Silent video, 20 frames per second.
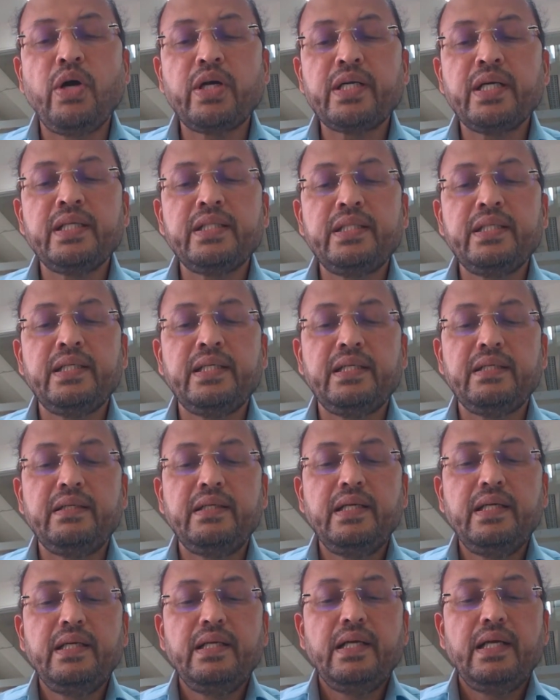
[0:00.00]
are the
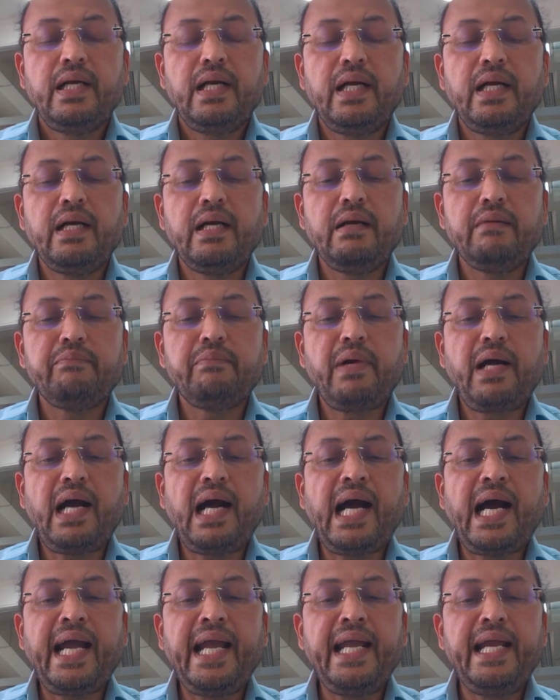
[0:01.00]

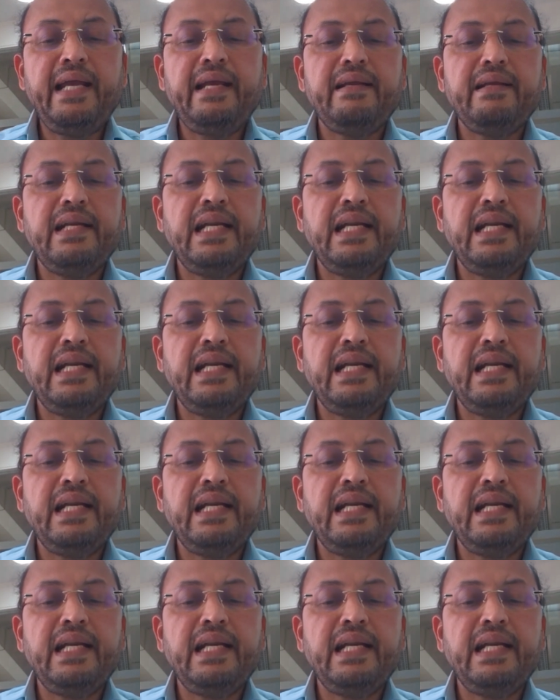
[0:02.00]
high